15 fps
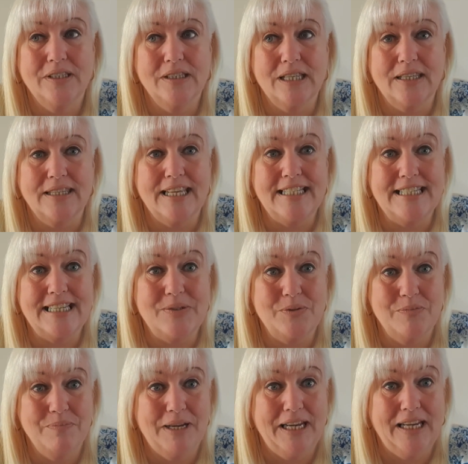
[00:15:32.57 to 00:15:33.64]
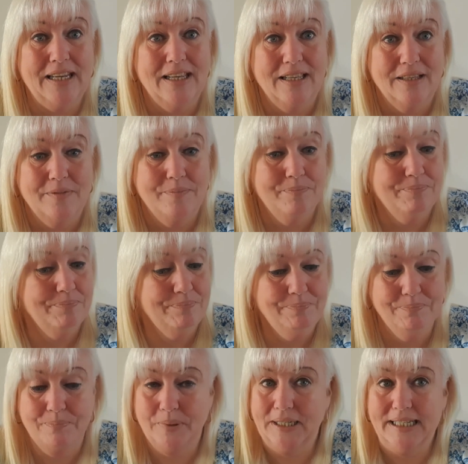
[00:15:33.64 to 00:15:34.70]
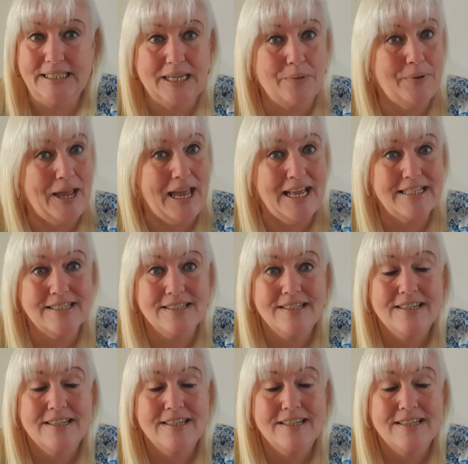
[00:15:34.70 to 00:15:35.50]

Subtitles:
that they did with me, please go ahead.